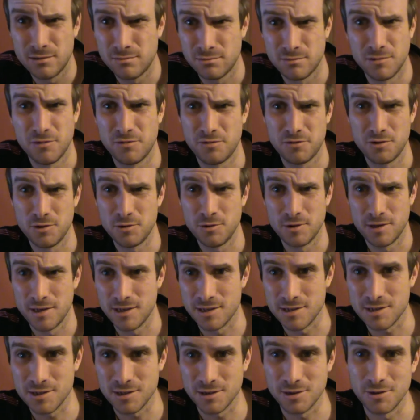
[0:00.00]
a few
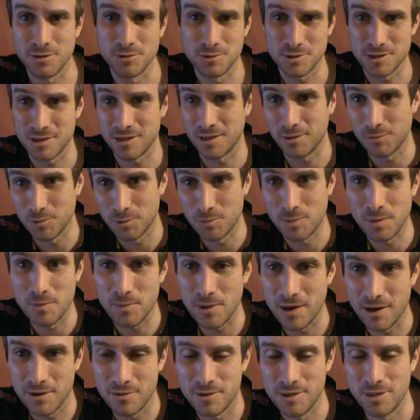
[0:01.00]
years ago, so that would be
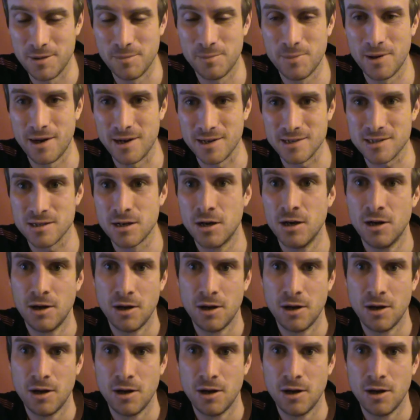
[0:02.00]
better in the past.